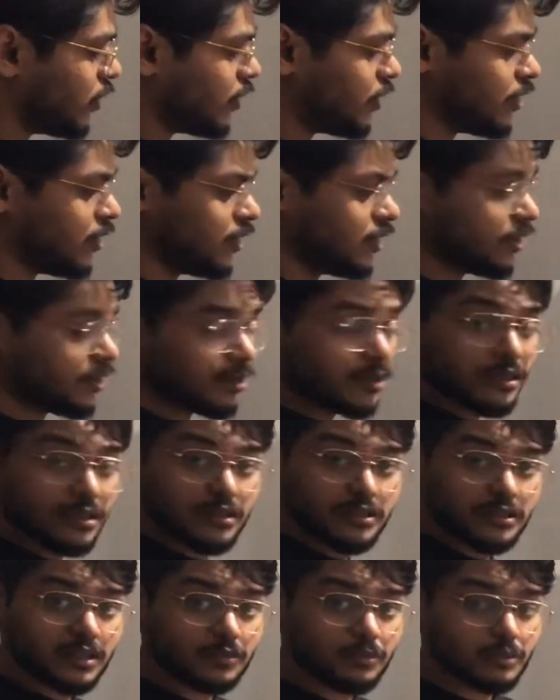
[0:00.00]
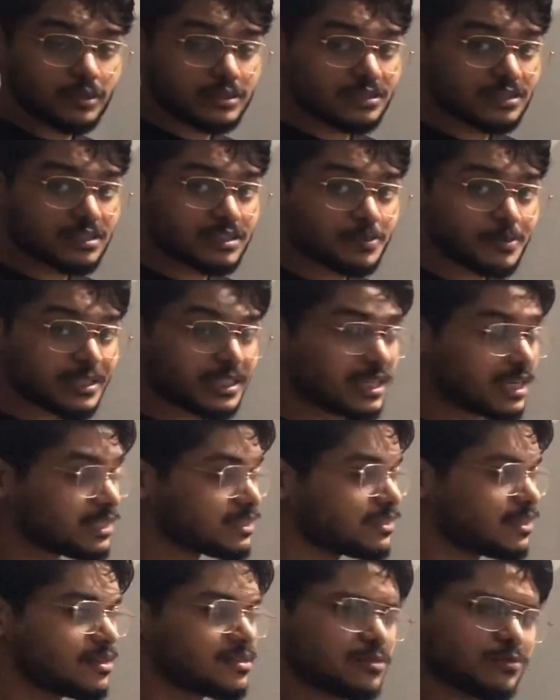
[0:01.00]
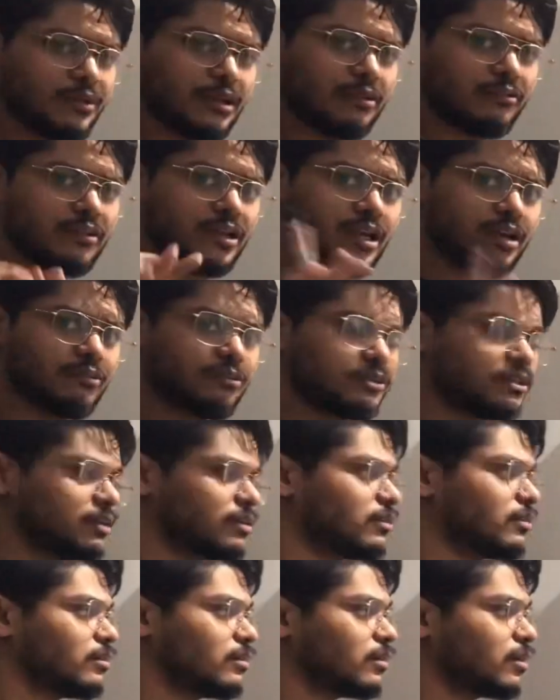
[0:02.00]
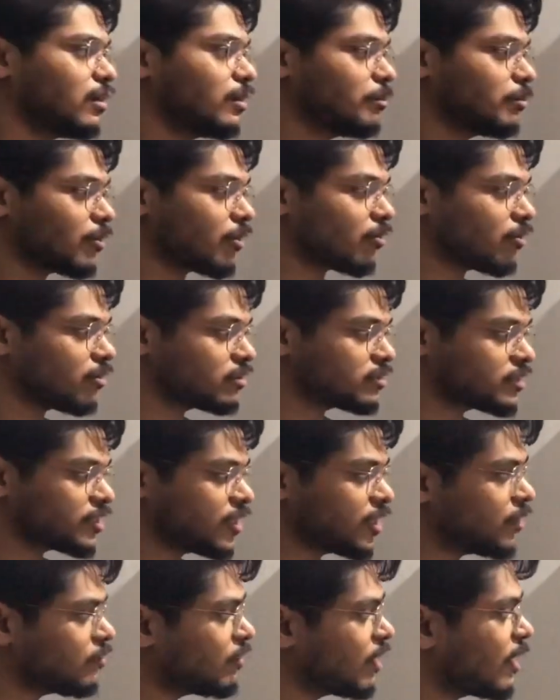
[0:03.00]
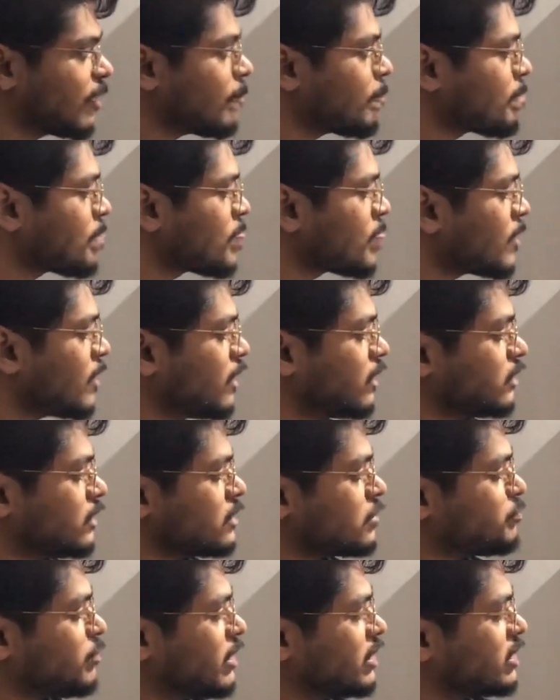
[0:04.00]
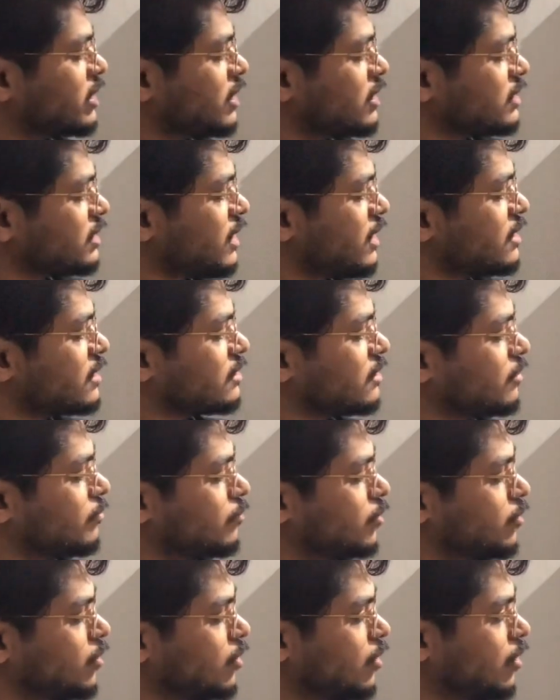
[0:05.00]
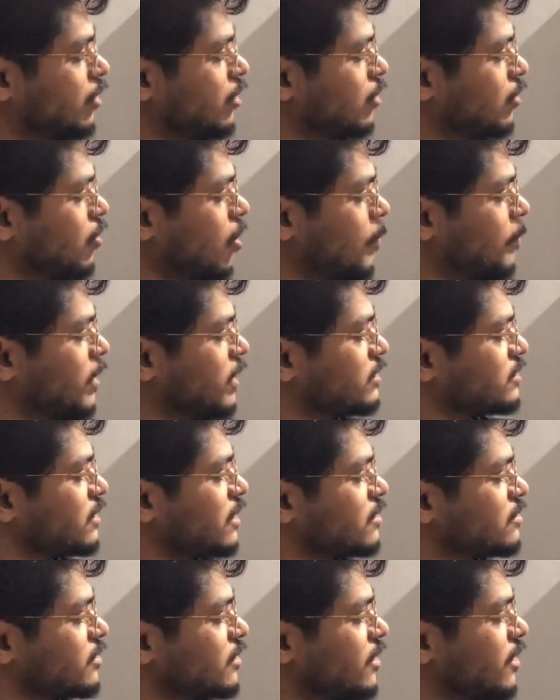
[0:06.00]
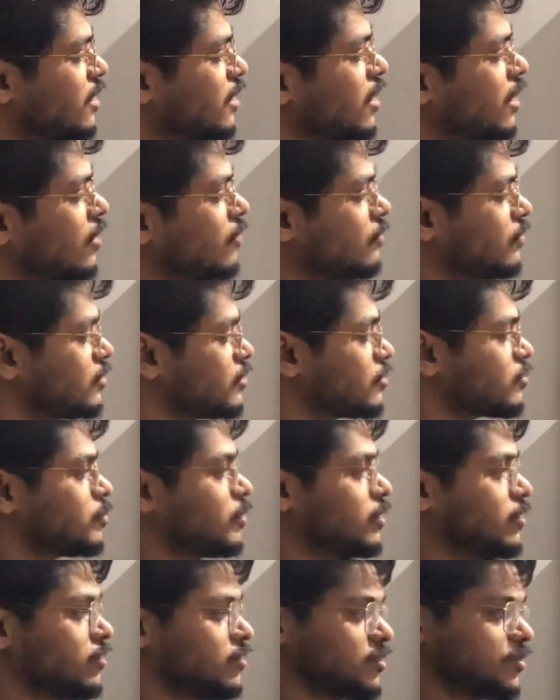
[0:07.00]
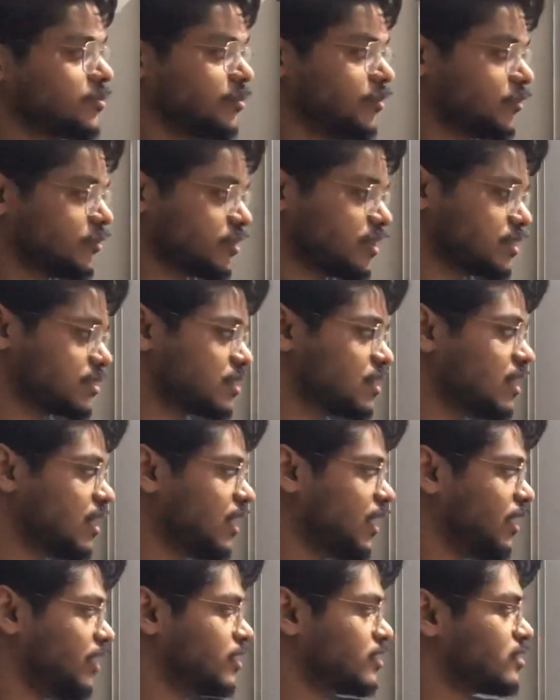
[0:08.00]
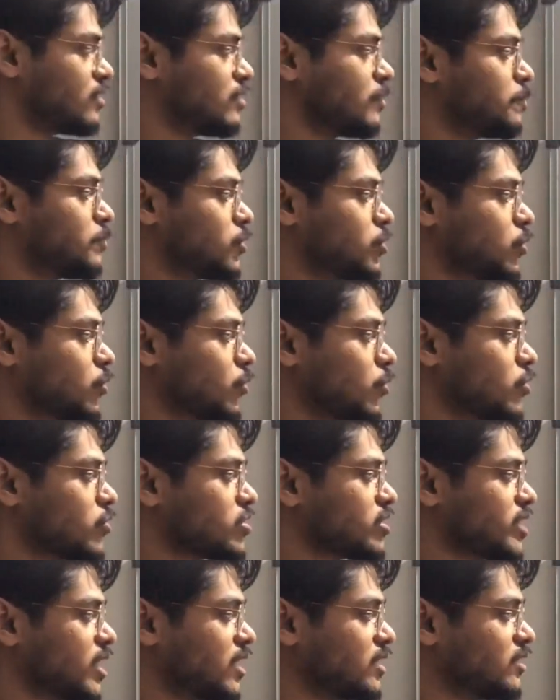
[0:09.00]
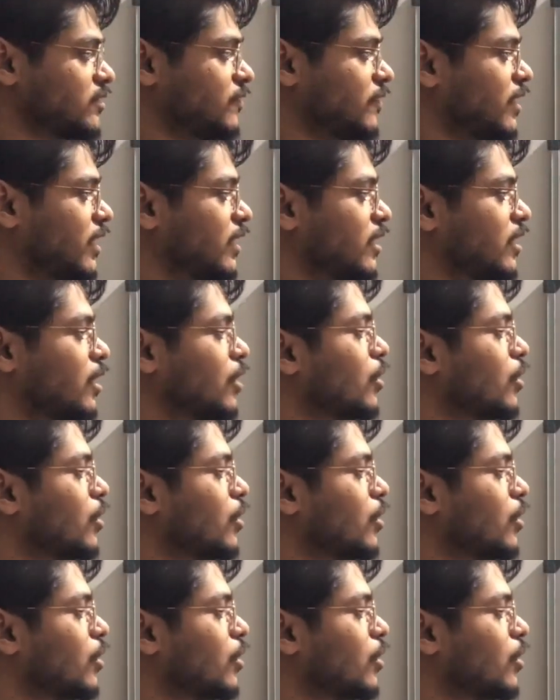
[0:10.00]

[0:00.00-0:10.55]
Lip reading: here. That was the special cells. We have dealt with it in the embryology. Anyway, the special cells are goblet cells here, which is producing mucus, and it's pseudostratified